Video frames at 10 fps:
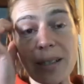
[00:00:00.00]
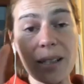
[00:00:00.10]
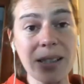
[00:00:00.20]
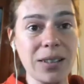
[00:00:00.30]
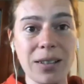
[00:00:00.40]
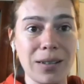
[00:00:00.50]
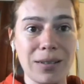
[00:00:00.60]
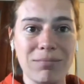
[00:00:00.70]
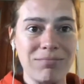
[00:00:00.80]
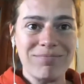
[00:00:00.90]
a little
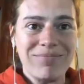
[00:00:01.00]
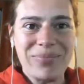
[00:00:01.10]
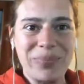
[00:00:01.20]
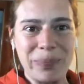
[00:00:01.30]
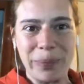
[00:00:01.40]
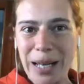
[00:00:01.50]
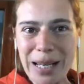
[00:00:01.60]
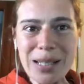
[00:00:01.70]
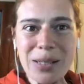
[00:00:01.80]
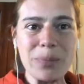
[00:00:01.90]

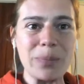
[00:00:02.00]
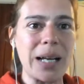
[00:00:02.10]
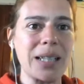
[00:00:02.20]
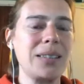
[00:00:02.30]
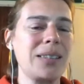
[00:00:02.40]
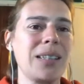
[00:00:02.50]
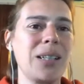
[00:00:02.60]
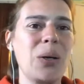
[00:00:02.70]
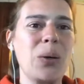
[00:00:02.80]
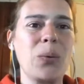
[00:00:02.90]
place, but
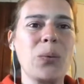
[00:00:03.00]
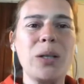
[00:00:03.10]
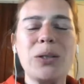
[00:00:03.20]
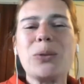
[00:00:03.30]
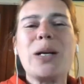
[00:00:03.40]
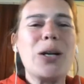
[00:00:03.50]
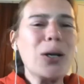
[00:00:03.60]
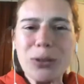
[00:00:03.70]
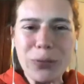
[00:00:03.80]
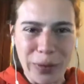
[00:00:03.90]
we do a lot
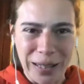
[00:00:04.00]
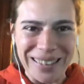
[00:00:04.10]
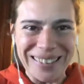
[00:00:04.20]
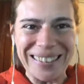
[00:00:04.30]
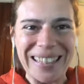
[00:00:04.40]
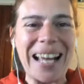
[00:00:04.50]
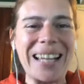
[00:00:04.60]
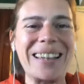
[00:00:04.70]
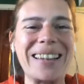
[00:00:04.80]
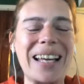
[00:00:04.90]
of things
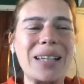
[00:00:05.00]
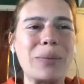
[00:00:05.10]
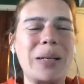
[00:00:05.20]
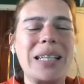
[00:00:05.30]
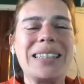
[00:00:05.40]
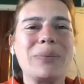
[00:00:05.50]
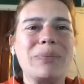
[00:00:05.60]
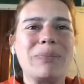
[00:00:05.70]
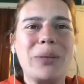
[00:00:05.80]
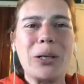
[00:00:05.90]
and that make
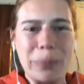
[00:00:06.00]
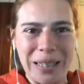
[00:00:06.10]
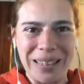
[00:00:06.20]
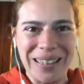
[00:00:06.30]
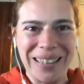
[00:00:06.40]
very big.